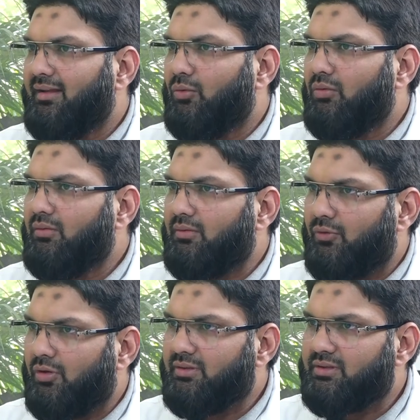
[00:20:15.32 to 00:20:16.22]
don't
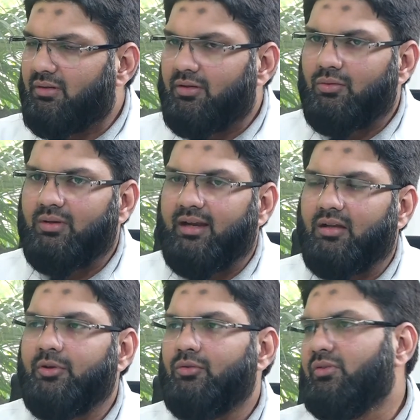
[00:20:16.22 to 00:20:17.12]
want children to
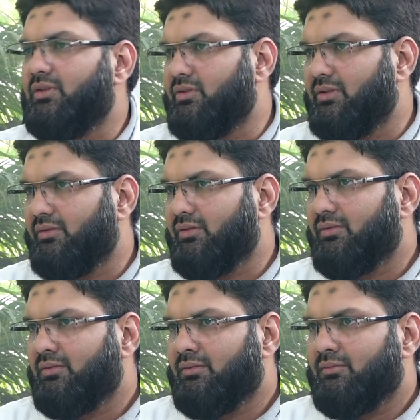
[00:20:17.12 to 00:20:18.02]
land up into surgeries.
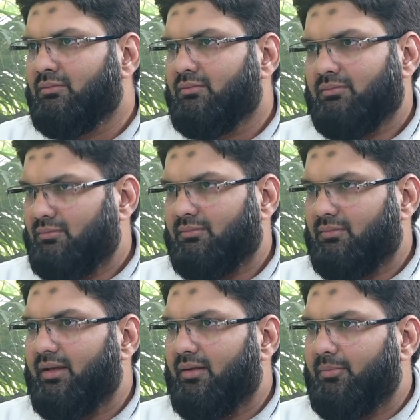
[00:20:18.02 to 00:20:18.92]

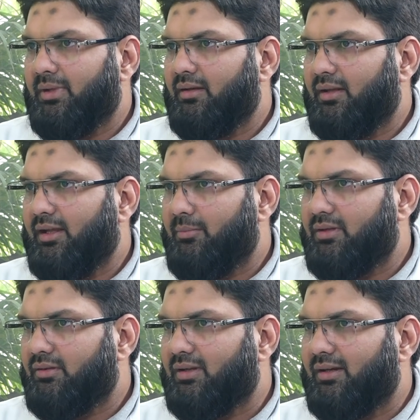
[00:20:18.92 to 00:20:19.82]
My main aim
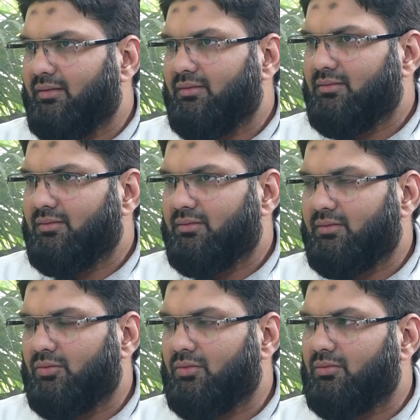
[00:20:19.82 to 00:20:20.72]
is that.
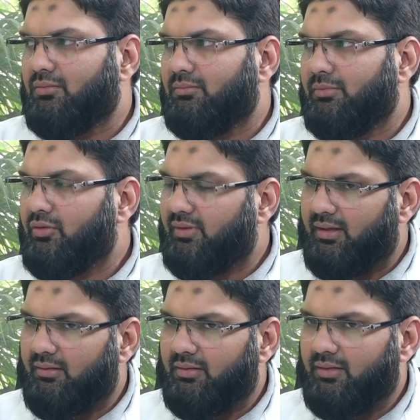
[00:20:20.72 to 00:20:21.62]
So because
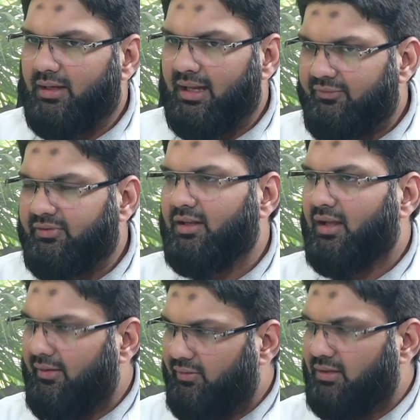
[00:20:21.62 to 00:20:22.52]
I
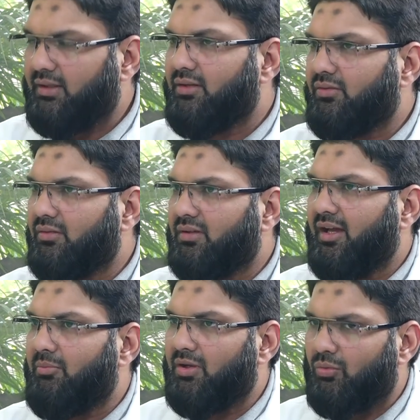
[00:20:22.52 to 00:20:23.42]
have done cases, I
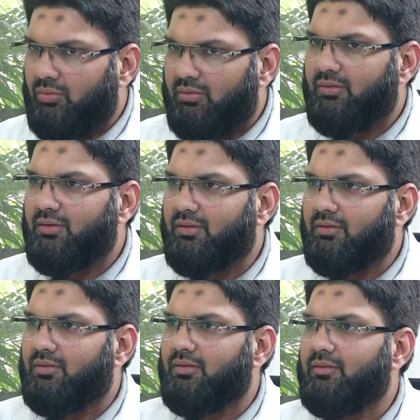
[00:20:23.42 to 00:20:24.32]
have my
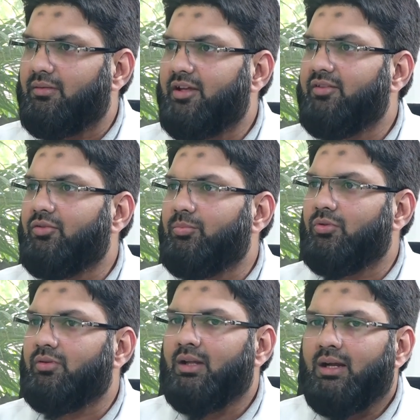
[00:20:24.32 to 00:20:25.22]
own case
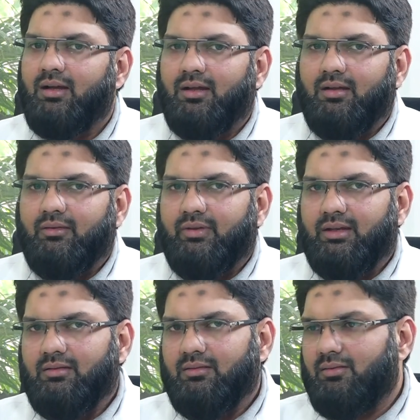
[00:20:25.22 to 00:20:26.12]
reports
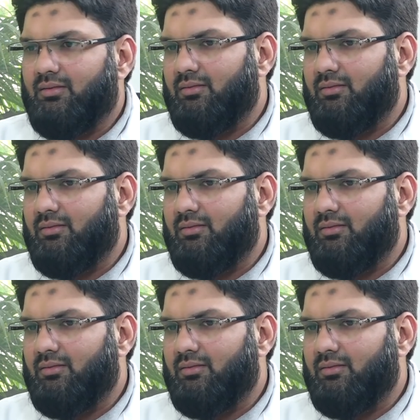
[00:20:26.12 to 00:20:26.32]
wherein